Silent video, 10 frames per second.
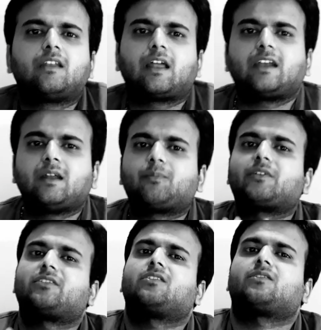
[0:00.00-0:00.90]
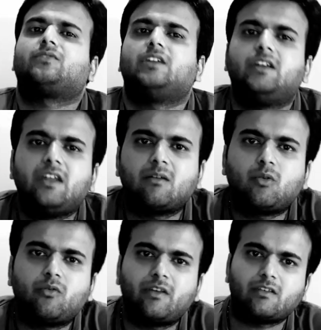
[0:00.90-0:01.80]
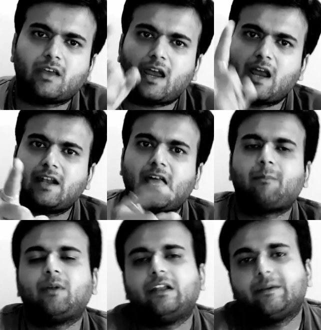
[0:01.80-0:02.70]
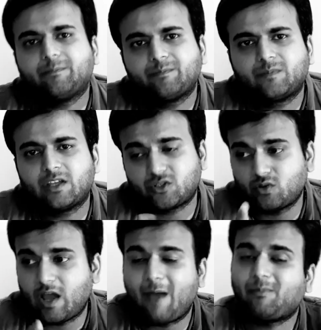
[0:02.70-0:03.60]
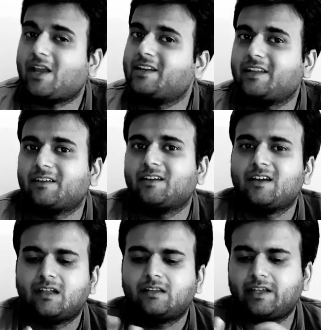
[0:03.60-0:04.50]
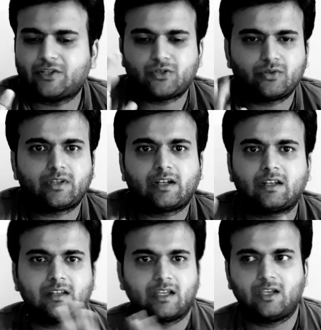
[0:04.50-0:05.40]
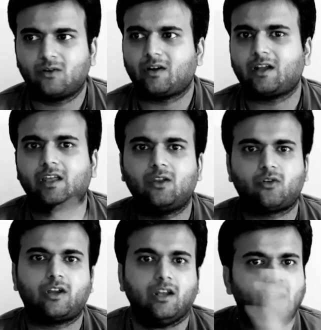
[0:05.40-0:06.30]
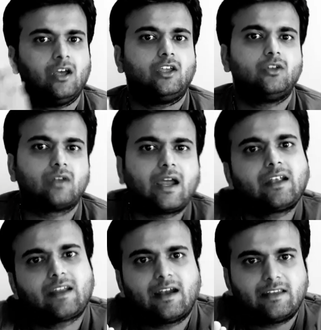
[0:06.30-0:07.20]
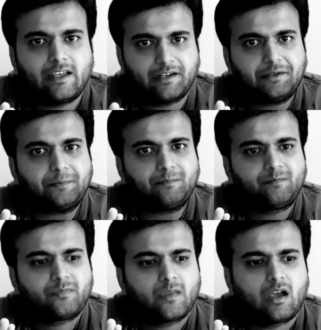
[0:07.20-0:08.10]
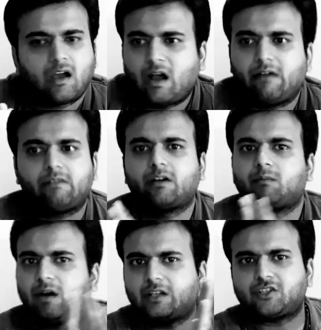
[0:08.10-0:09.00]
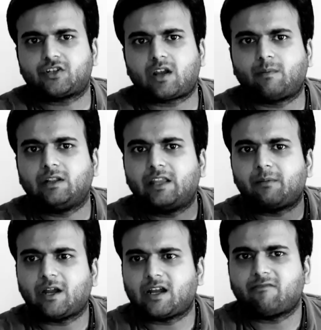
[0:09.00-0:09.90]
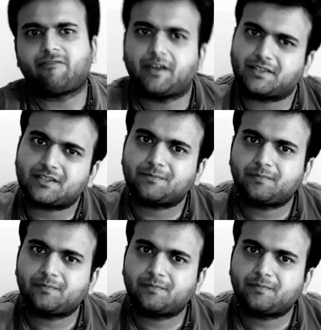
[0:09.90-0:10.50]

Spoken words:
90% of the Indian movies end happily. They show happy ending. They show that the hero and heroine unite at the end. However much trouble they might have faced,